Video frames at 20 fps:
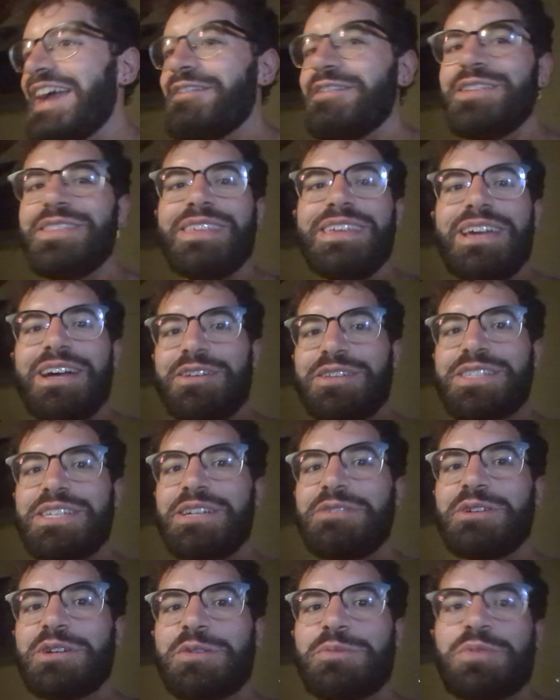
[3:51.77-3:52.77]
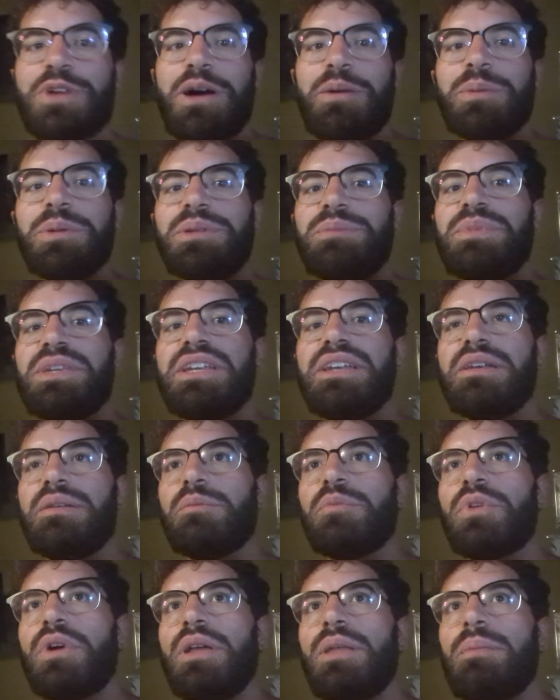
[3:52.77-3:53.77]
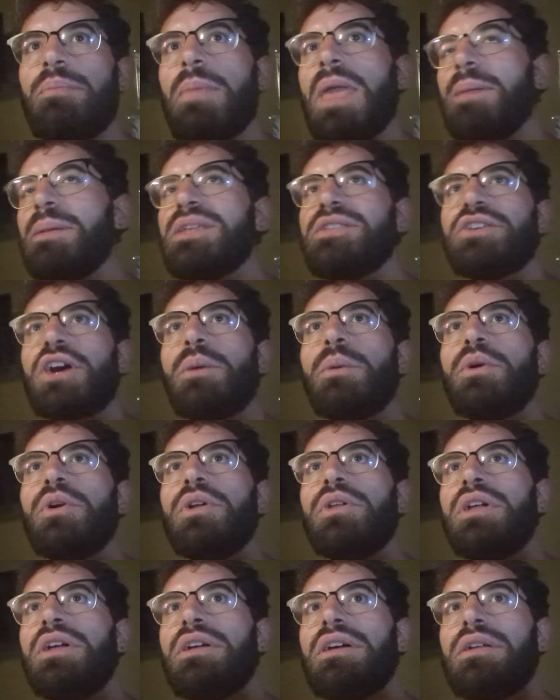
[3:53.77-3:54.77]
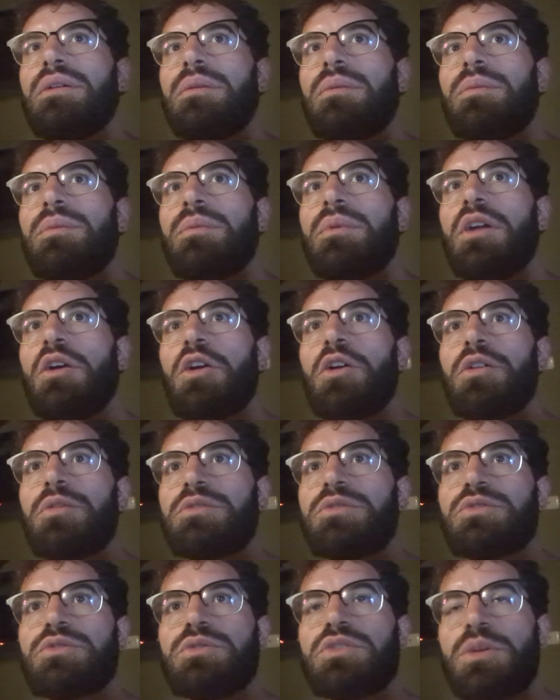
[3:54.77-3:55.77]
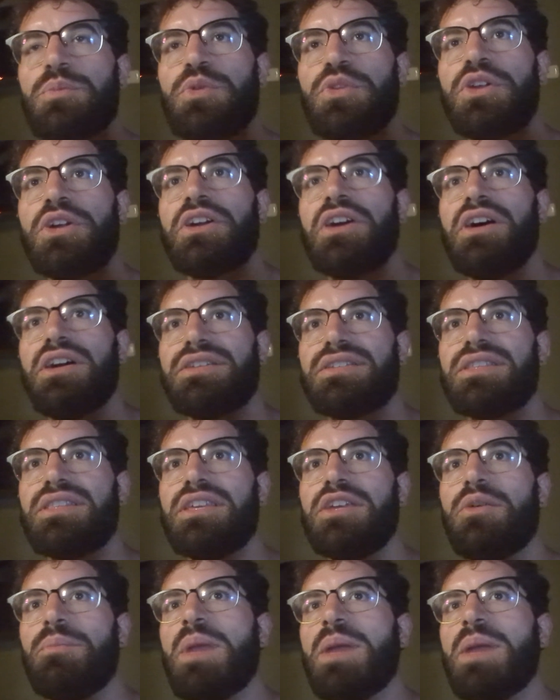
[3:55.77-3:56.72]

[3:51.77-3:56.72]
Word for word: everything else here would have probably been maybe double or triple the cost in the U.S.